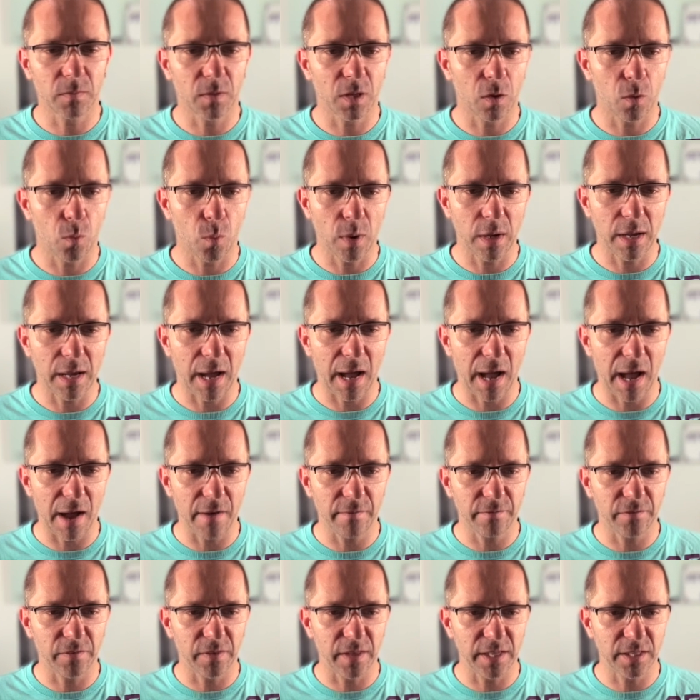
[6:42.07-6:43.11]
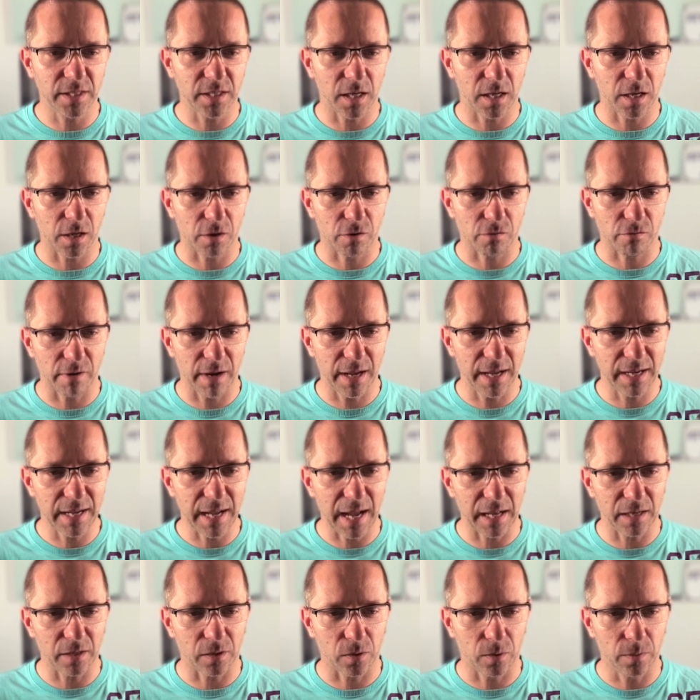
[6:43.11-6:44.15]
we have this green
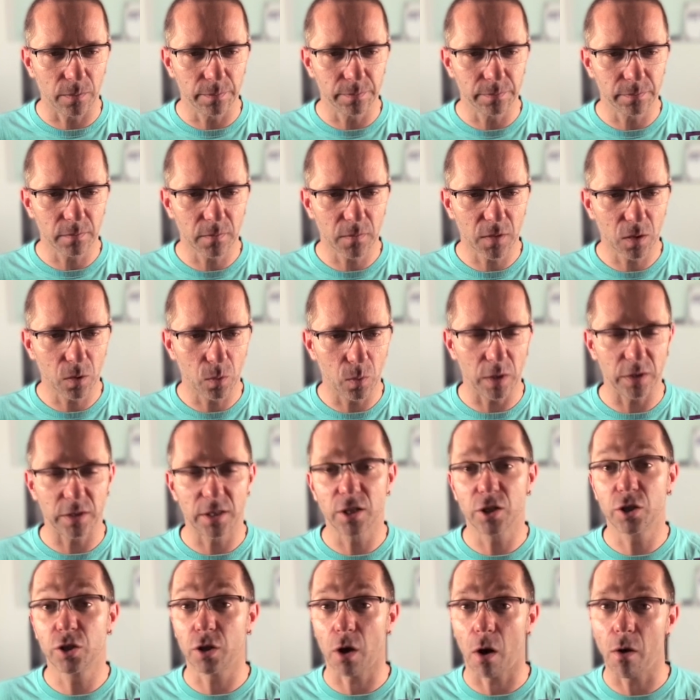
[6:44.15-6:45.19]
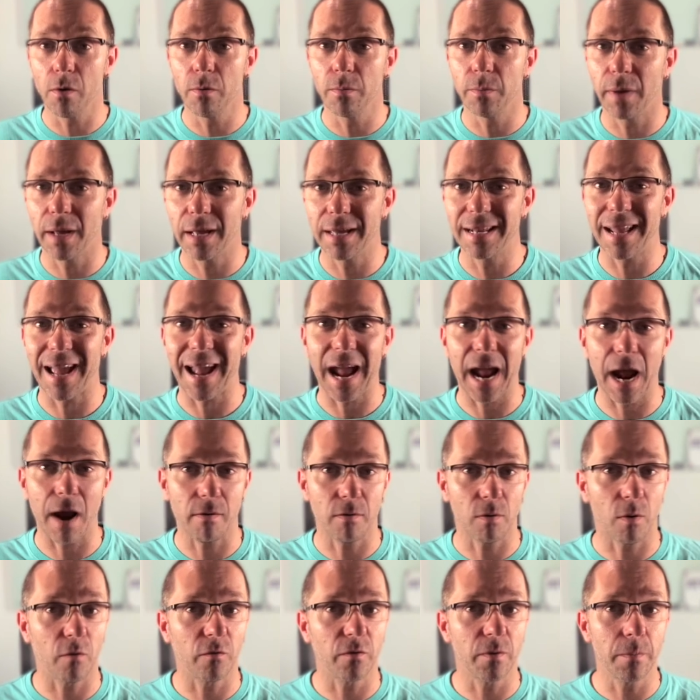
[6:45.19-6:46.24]
candle, which is showing me an area
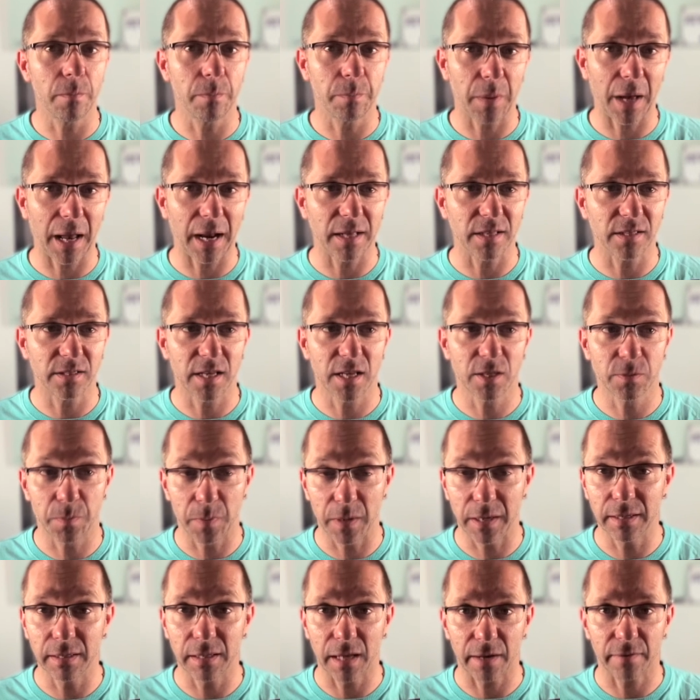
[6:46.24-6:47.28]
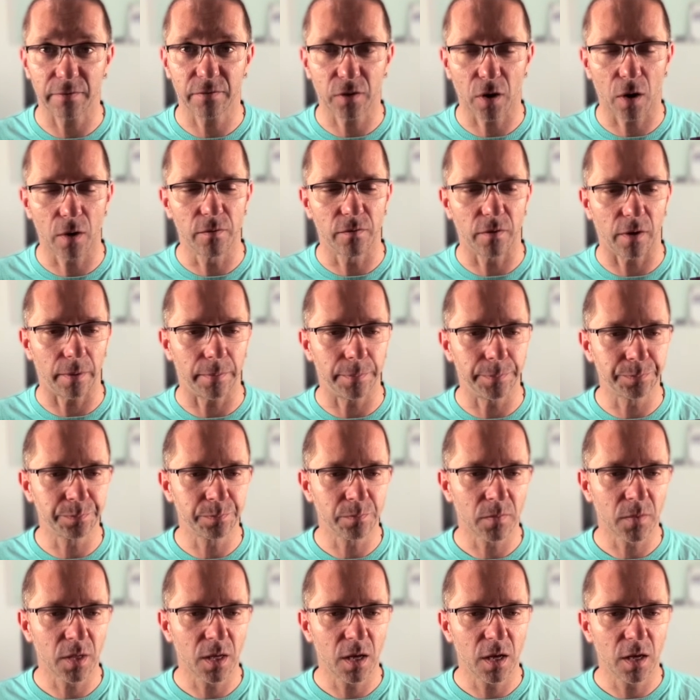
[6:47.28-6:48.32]
of imbalance has been left over.
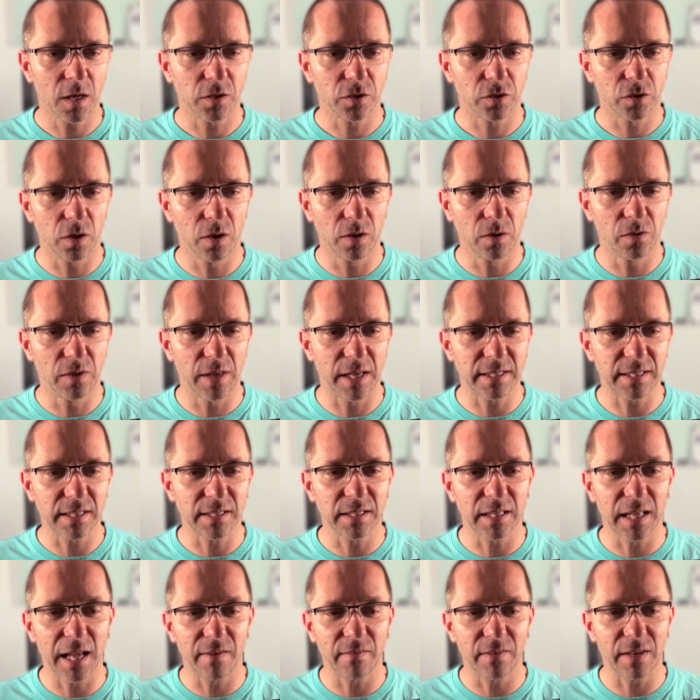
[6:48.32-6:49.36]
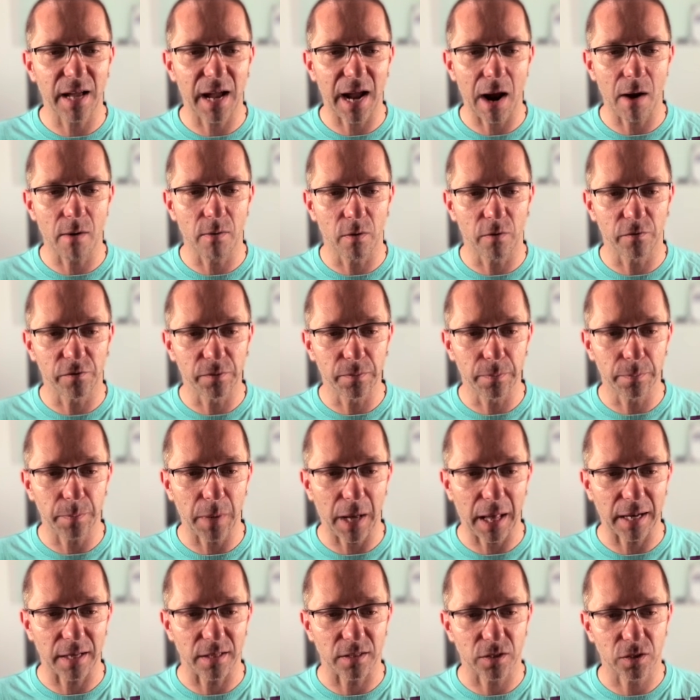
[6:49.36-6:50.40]
So this is leaving an area of
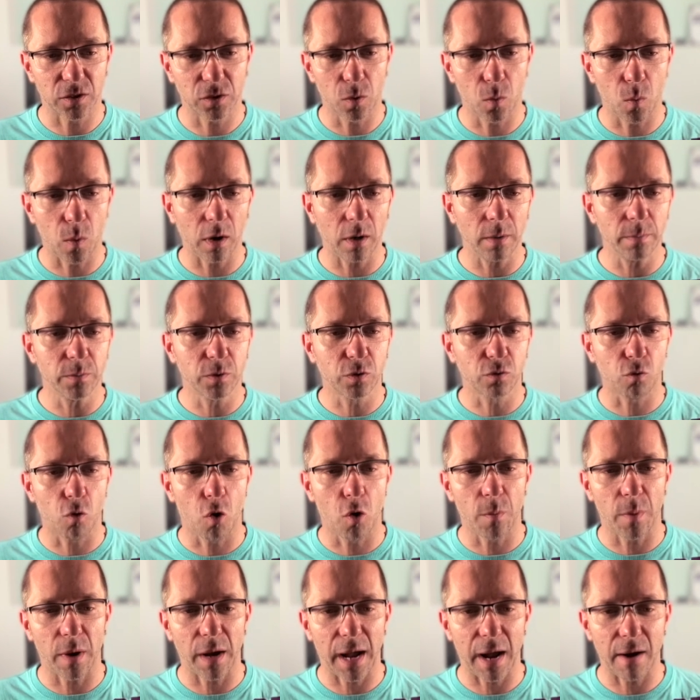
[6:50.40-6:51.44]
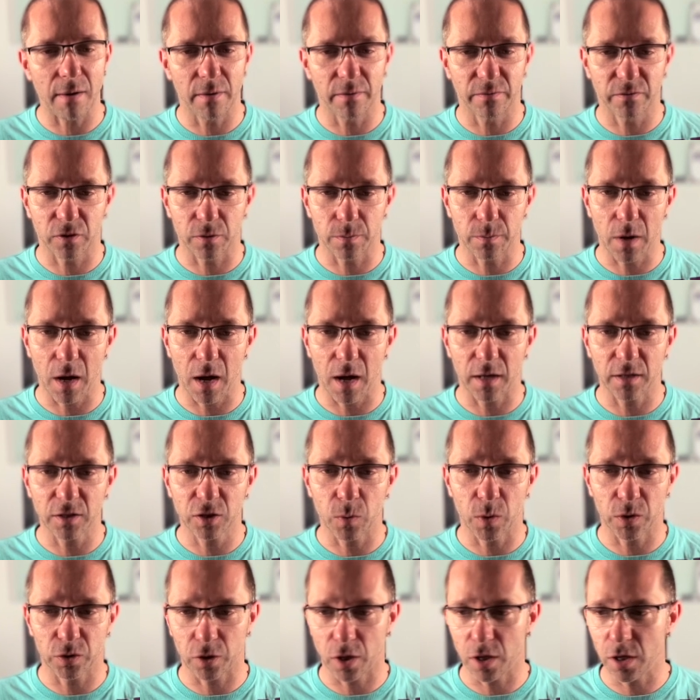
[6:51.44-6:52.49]
imbalance. So when I'm drawing my area of demand,
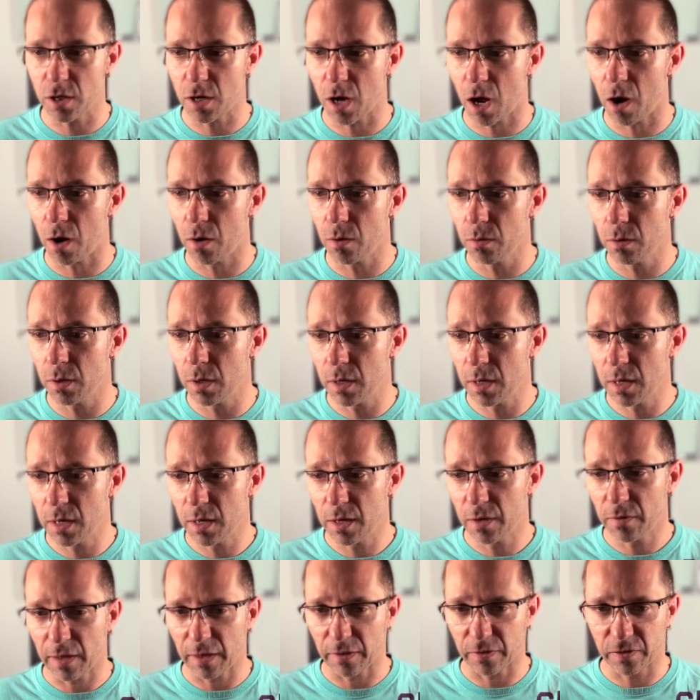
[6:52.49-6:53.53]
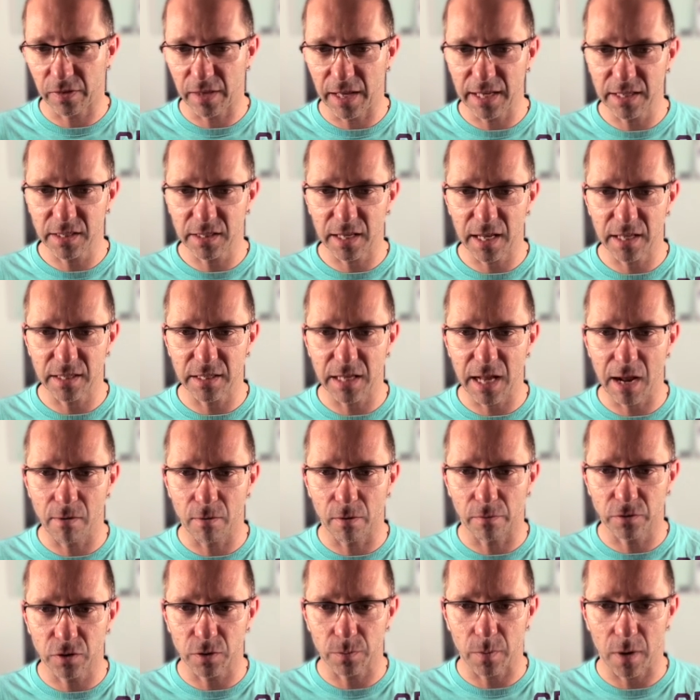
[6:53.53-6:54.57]
which I know that this is an area
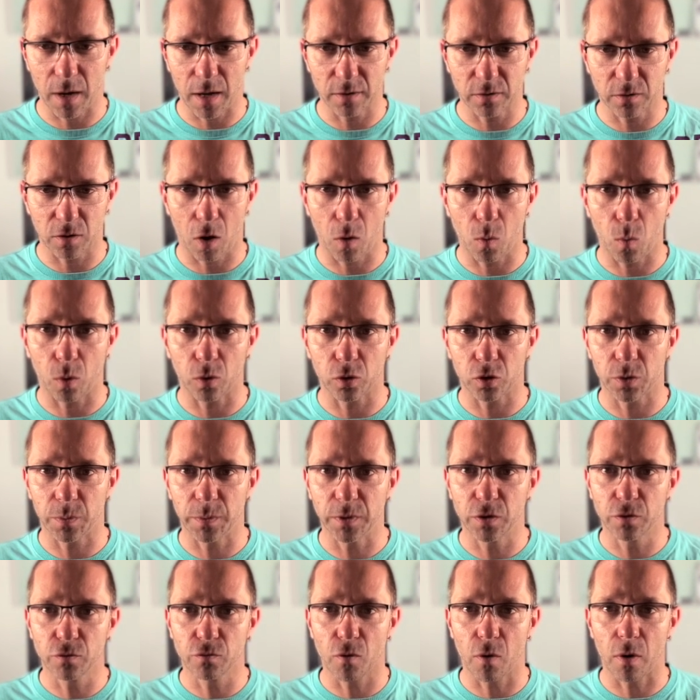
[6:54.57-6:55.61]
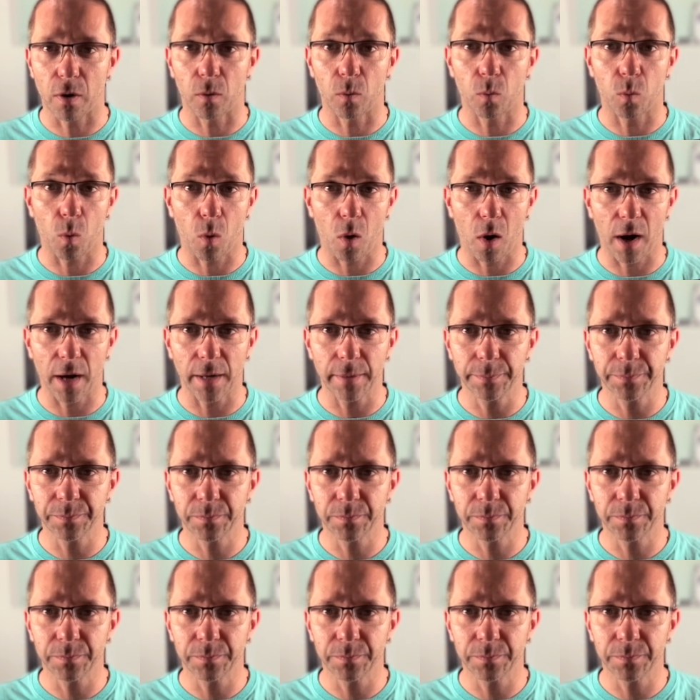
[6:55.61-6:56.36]
of demand I want to be drawing. Why?